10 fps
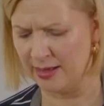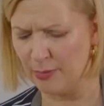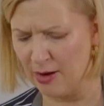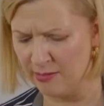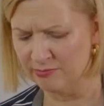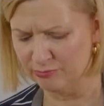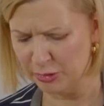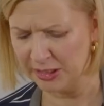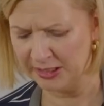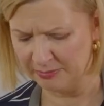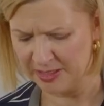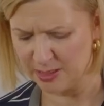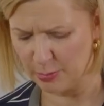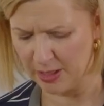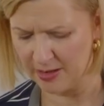bar, really,
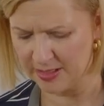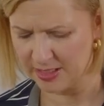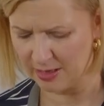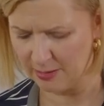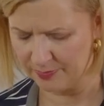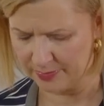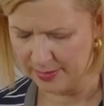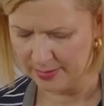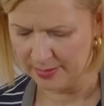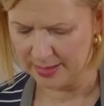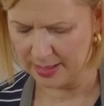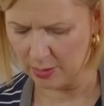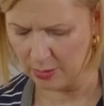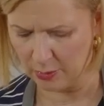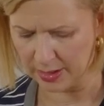let's be honest here. That
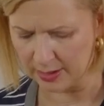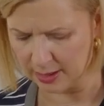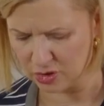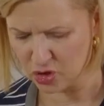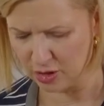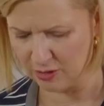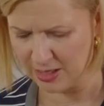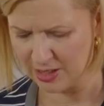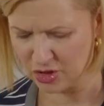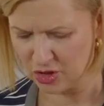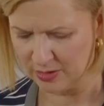quick little sugar rush.